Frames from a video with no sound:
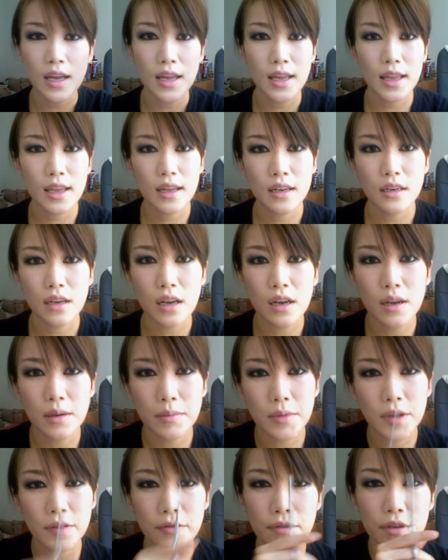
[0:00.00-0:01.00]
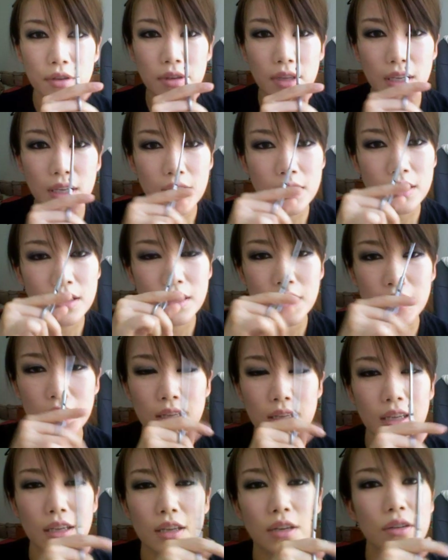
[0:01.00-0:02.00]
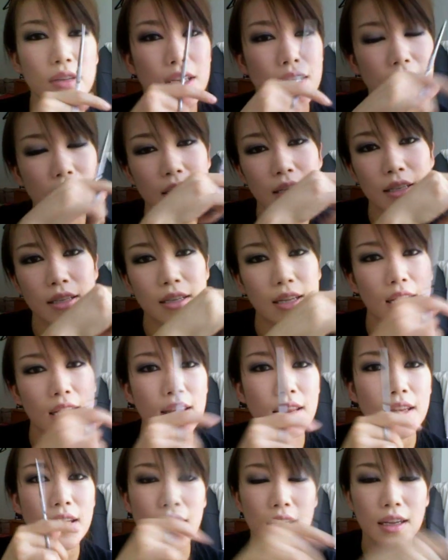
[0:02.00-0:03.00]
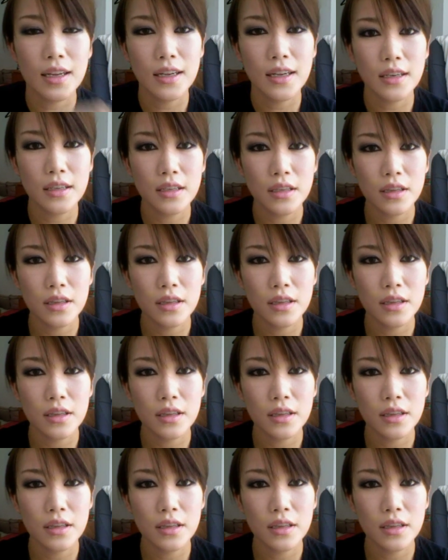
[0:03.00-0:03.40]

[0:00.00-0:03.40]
And if you like actually like go like this at the end,